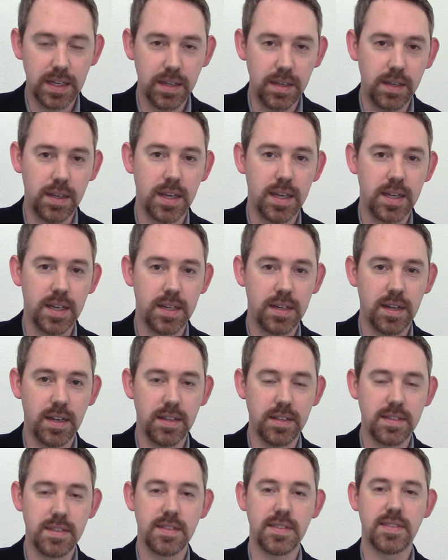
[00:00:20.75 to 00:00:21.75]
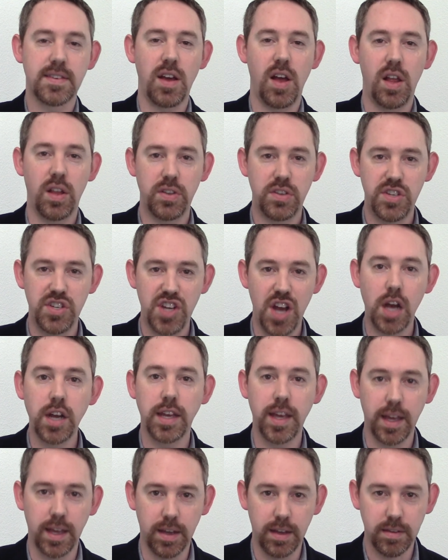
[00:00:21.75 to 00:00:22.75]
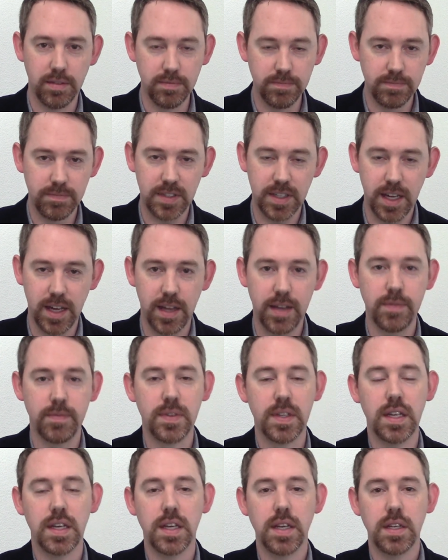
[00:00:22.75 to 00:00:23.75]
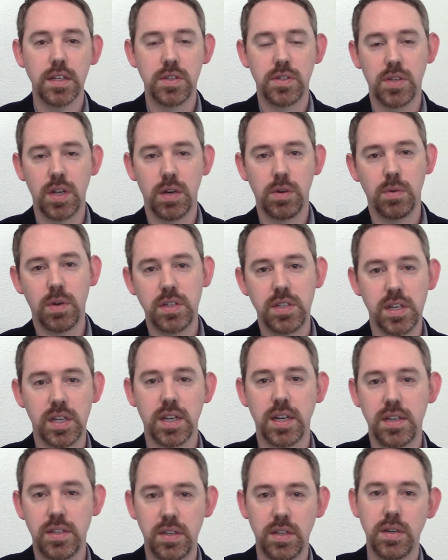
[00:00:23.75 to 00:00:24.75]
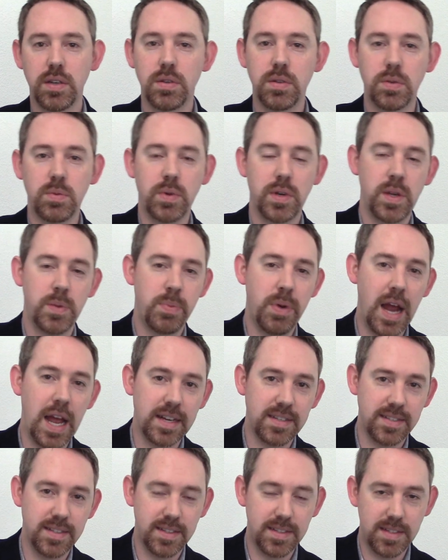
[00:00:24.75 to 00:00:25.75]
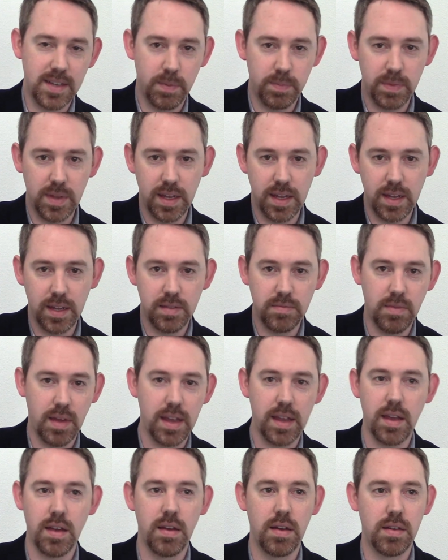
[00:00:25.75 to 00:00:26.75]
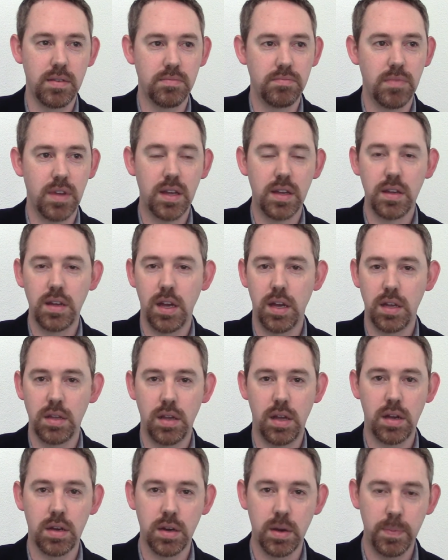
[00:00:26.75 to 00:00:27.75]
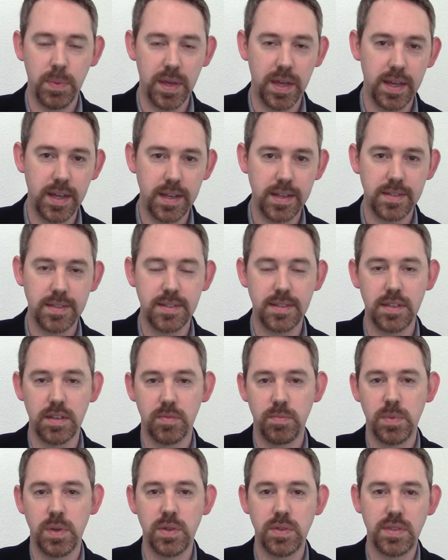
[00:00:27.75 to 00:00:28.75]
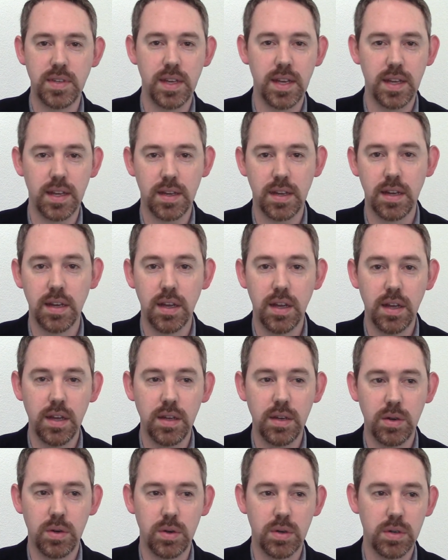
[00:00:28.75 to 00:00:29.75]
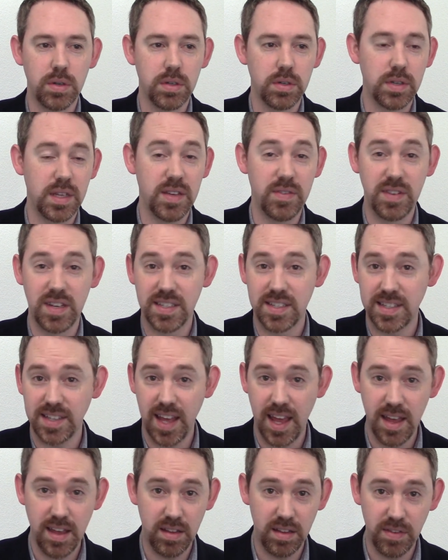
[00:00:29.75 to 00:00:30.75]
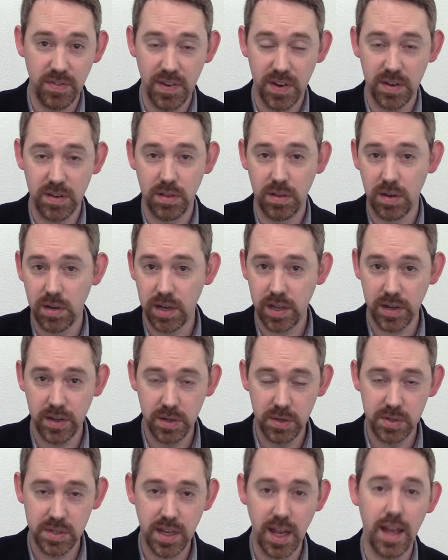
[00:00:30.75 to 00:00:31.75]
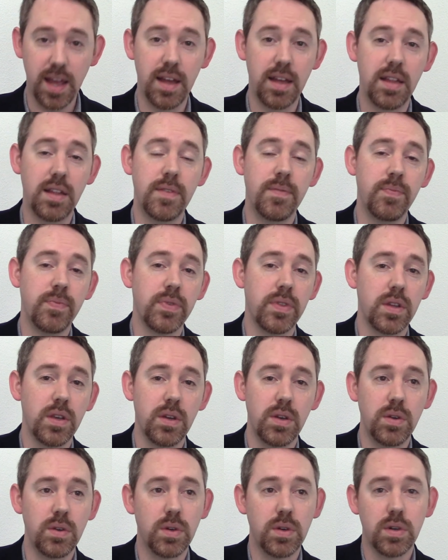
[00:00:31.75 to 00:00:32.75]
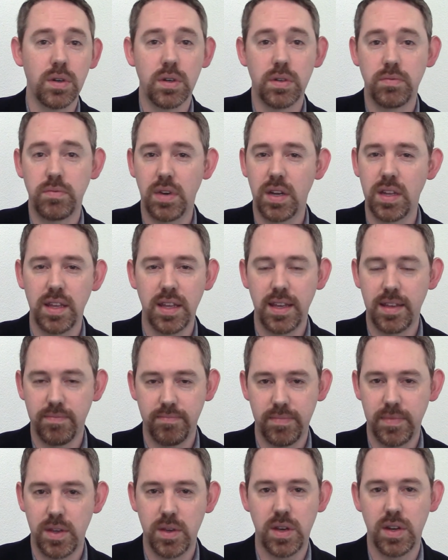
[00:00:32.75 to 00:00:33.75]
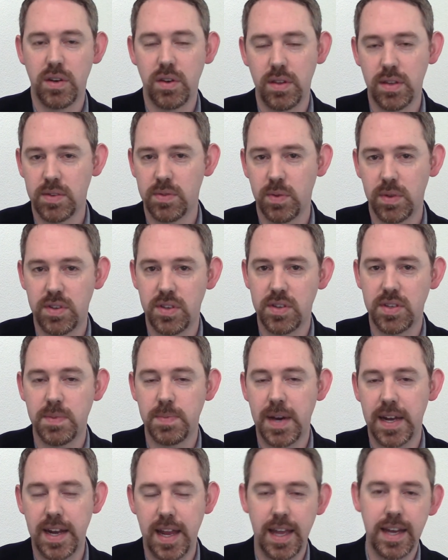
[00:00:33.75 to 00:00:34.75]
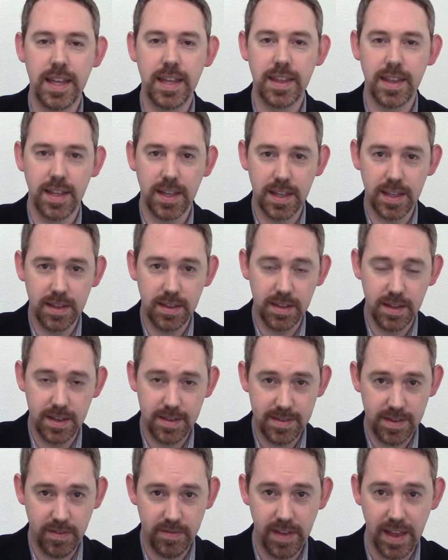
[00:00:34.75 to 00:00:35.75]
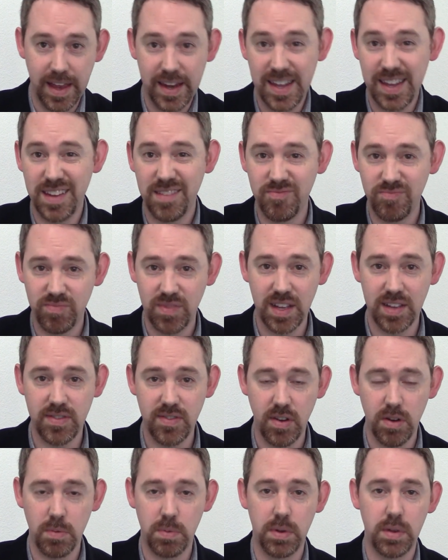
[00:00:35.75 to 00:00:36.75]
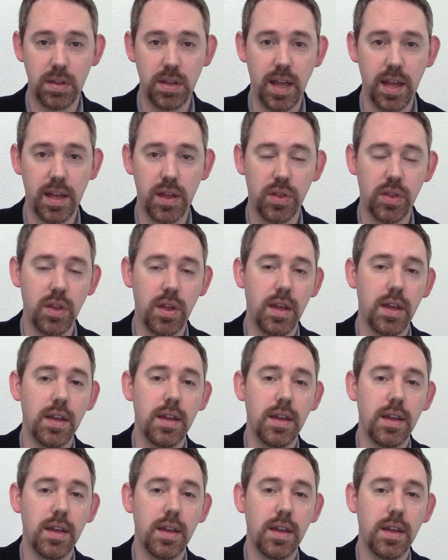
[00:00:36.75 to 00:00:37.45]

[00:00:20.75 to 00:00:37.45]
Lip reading: And this is called chunking, okay? So what you're going to do when you're practicing something like a longer piece of music, or even a scale if you're learning a new scale, or really you can do this with just about anything that's of any considerable length.